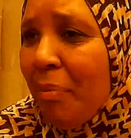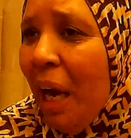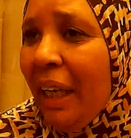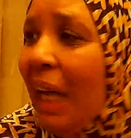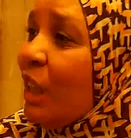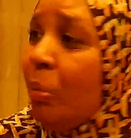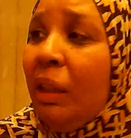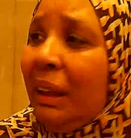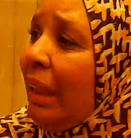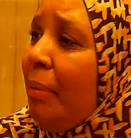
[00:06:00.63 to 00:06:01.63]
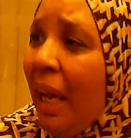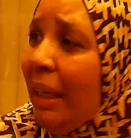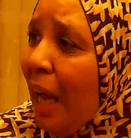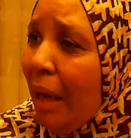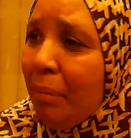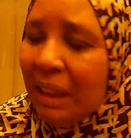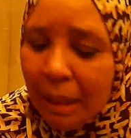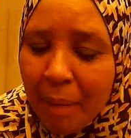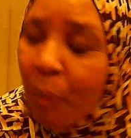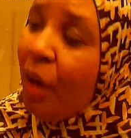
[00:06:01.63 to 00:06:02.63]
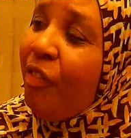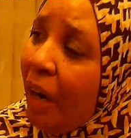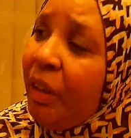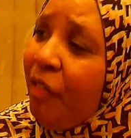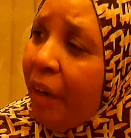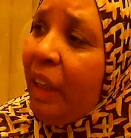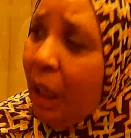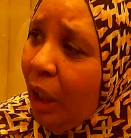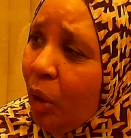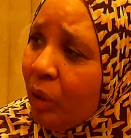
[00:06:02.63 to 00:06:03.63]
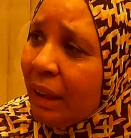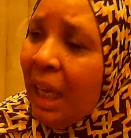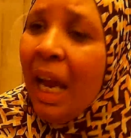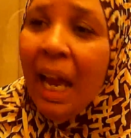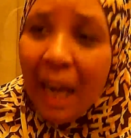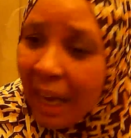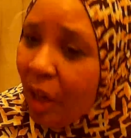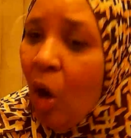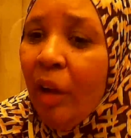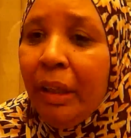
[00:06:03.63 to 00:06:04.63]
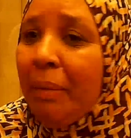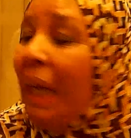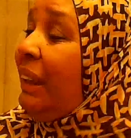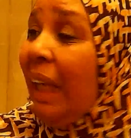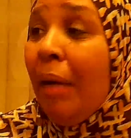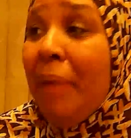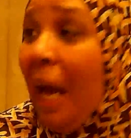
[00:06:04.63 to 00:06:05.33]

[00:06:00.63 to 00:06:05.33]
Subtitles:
mine that is Muslim and non-Muslim, and we're very, very close. And I call them and I say, I'm